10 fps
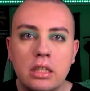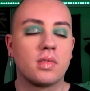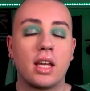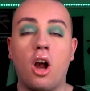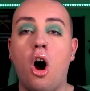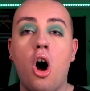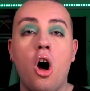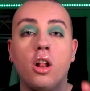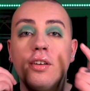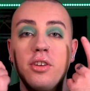Like,
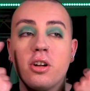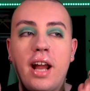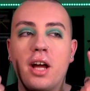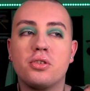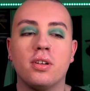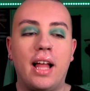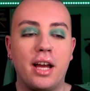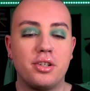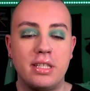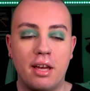all of your natural
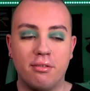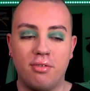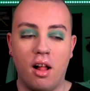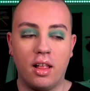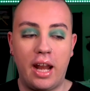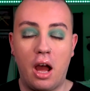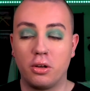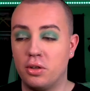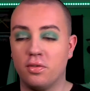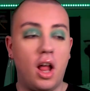lashes have fallen out,
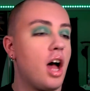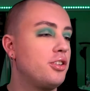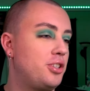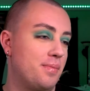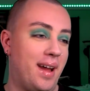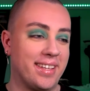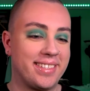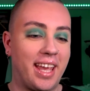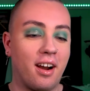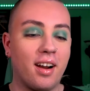you've lost your
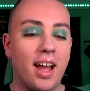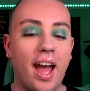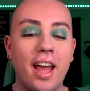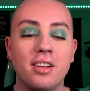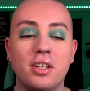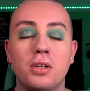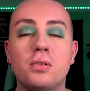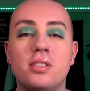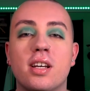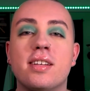mascara, and you
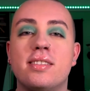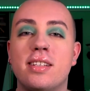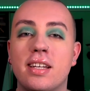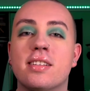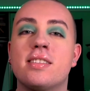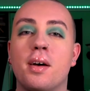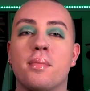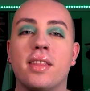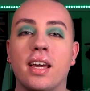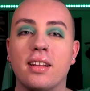just need
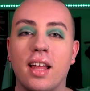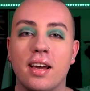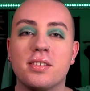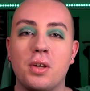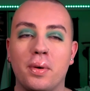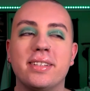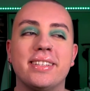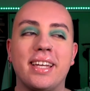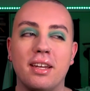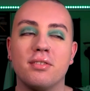something that is going to
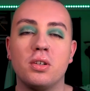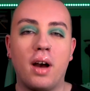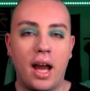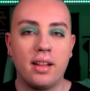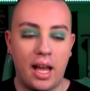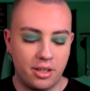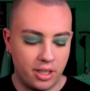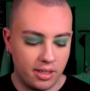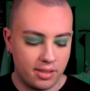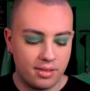give you
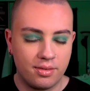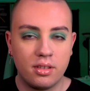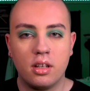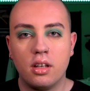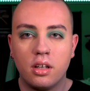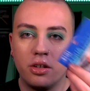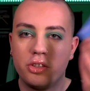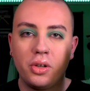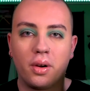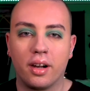eyelashes.
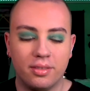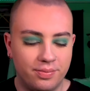Sure.